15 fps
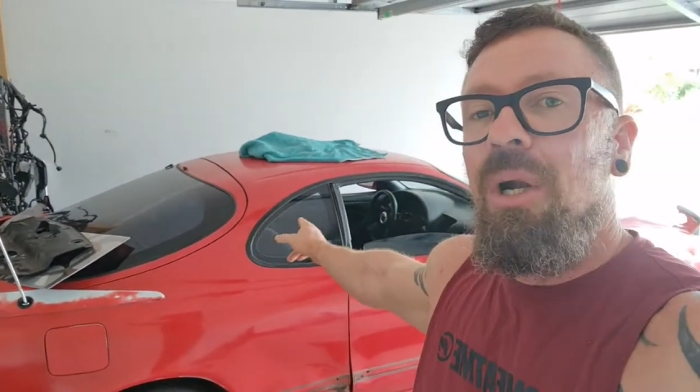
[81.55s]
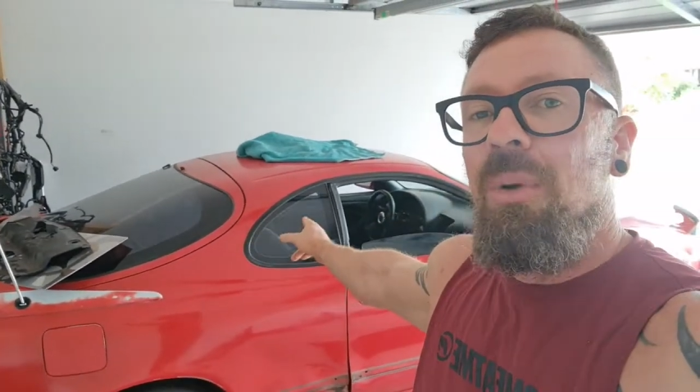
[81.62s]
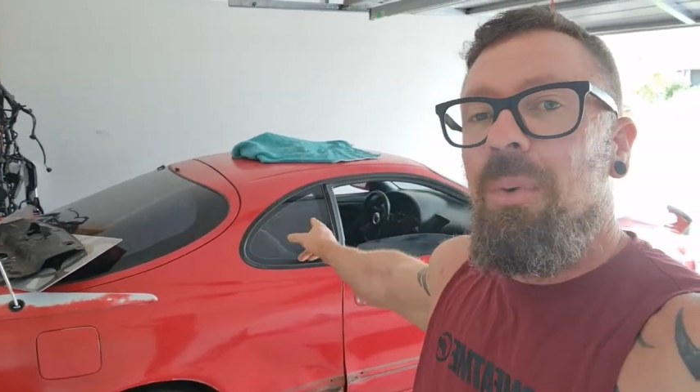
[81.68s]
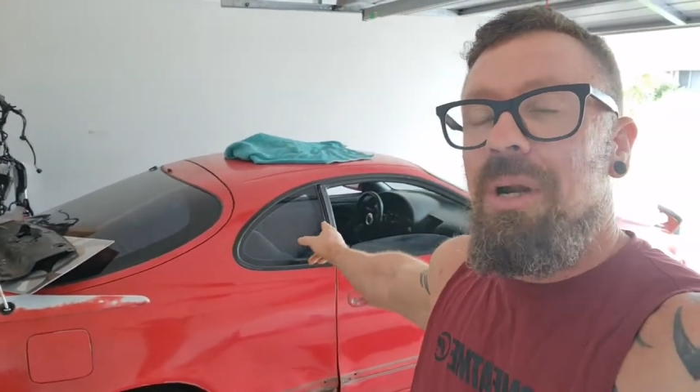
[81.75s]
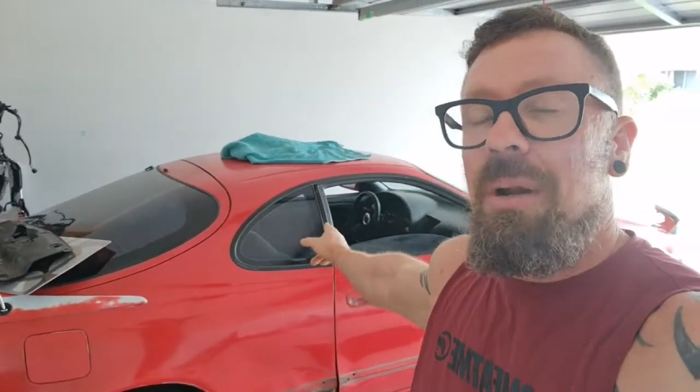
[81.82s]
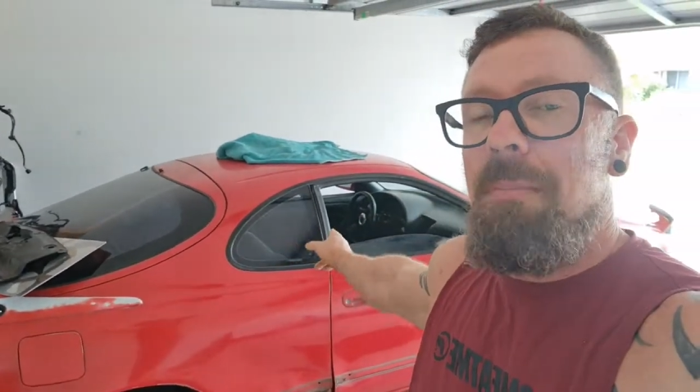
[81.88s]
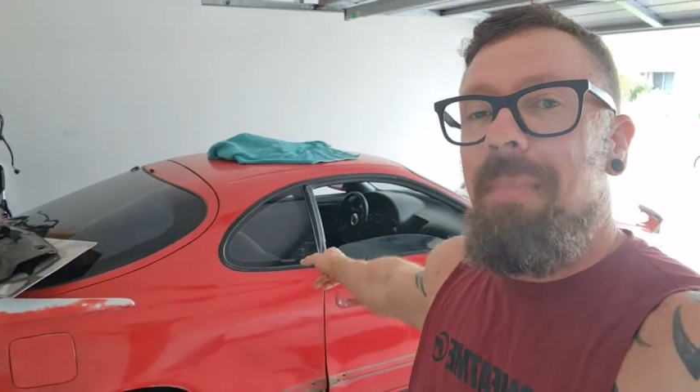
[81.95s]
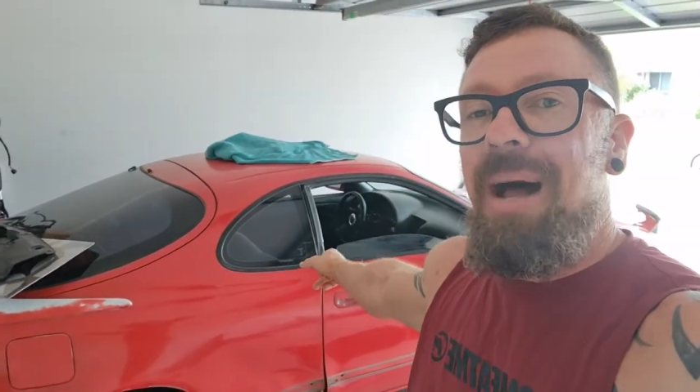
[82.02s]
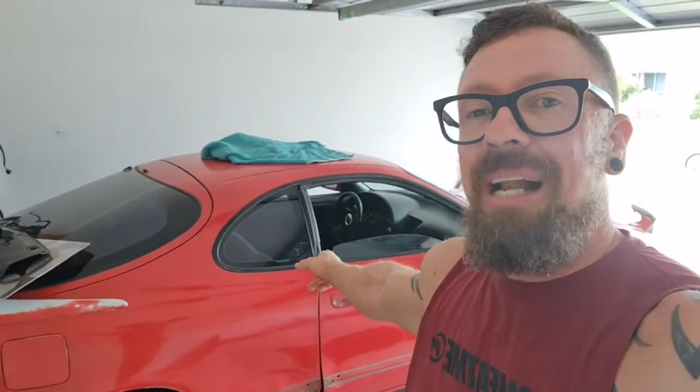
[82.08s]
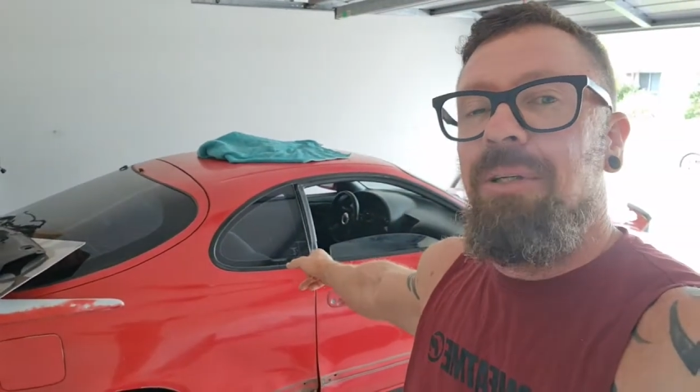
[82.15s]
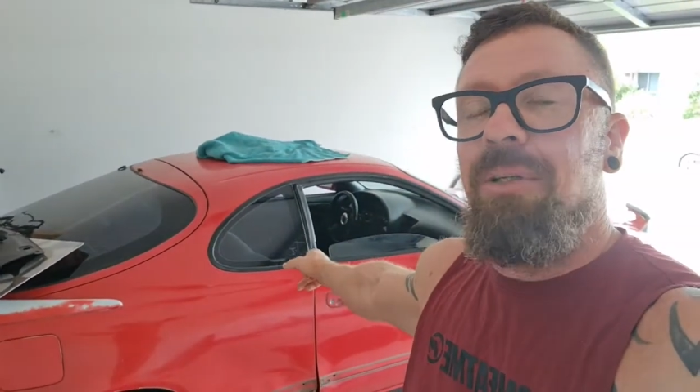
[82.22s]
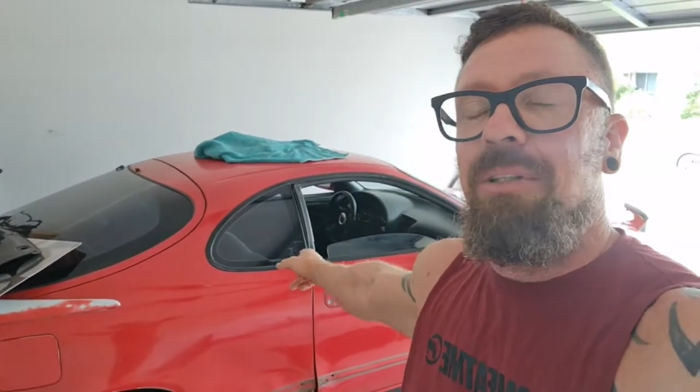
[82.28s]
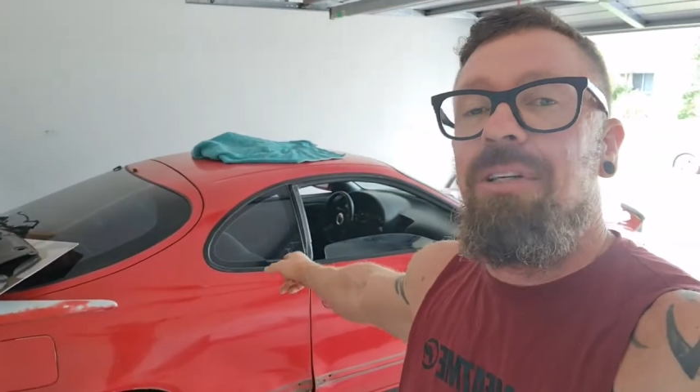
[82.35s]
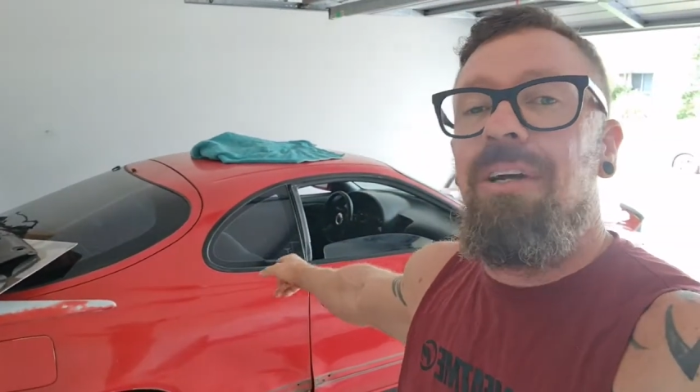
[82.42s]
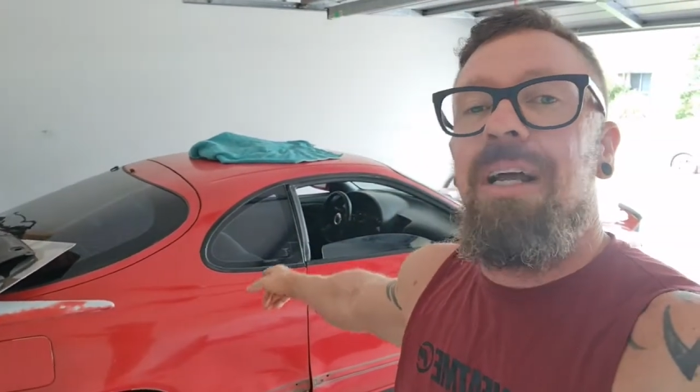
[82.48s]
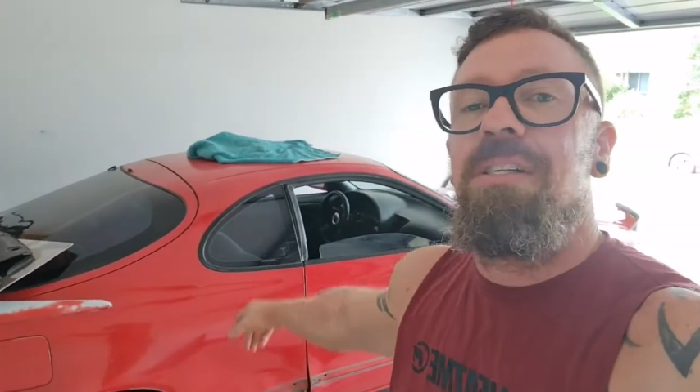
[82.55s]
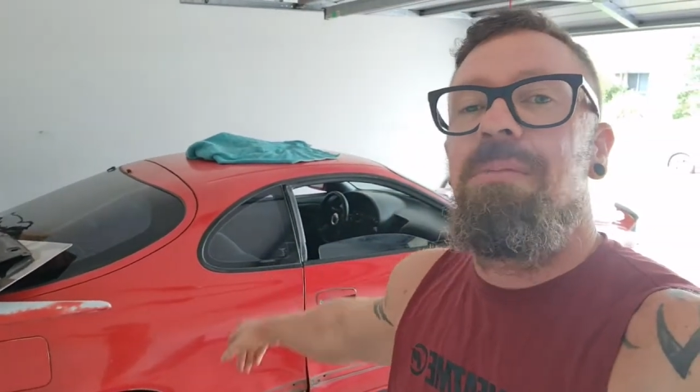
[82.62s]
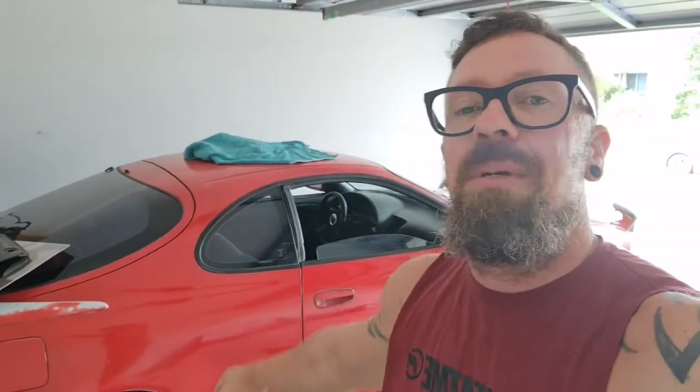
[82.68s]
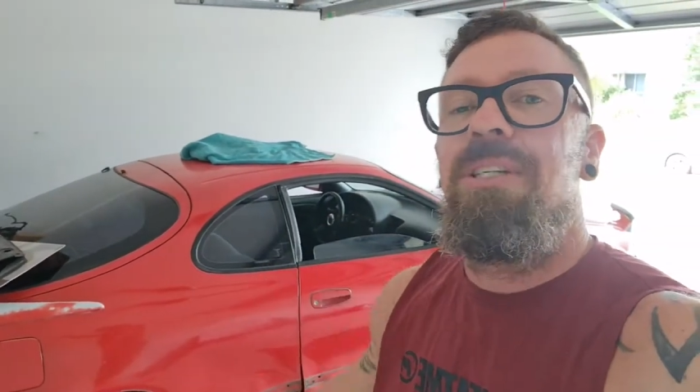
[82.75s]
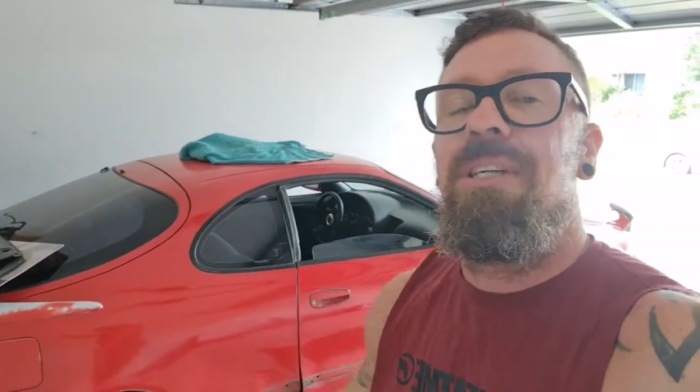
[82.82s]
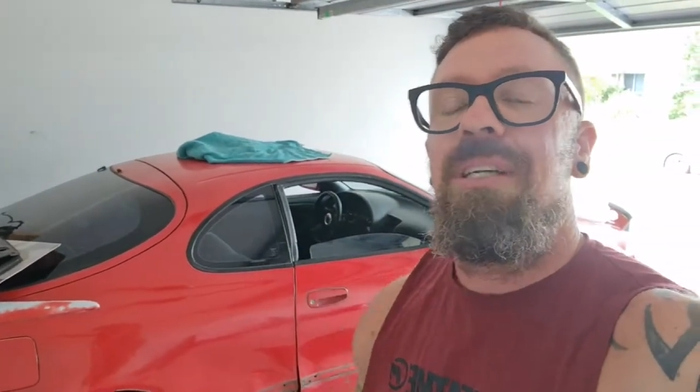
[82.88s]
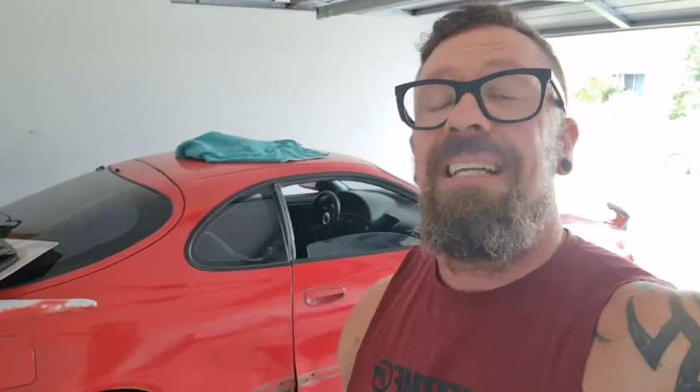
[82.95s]
We've got a manual
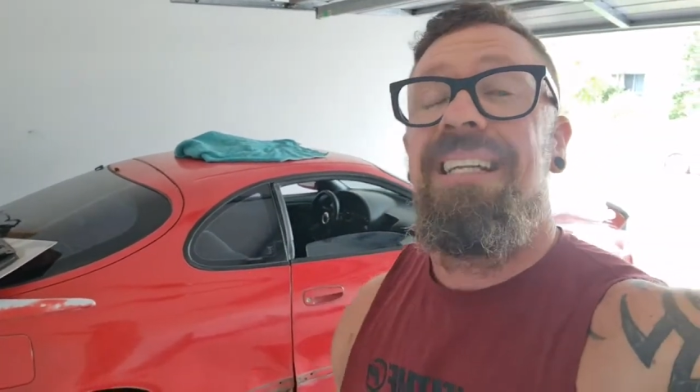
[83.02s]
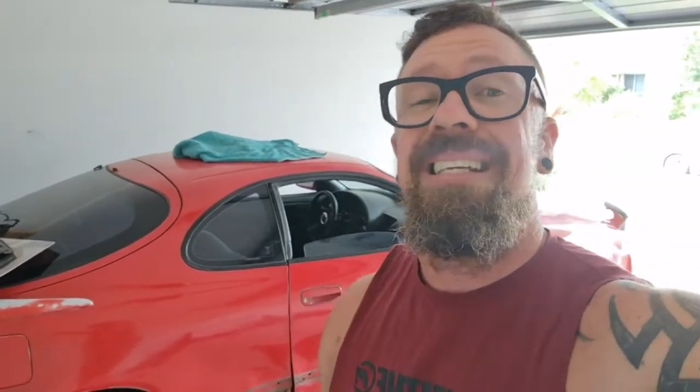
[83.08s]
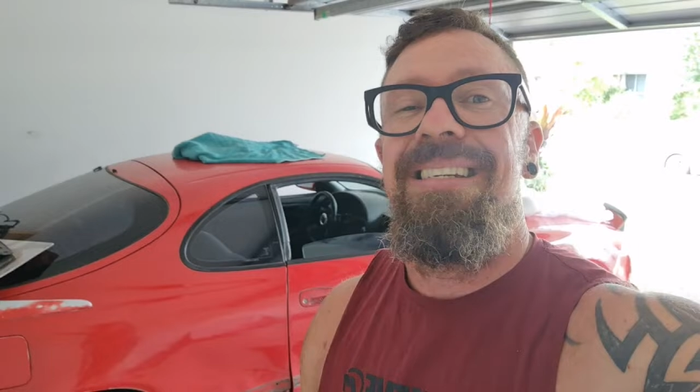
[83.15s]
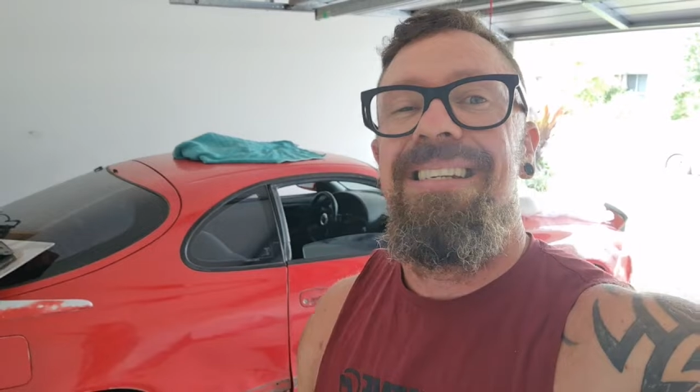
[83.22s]
transmission in this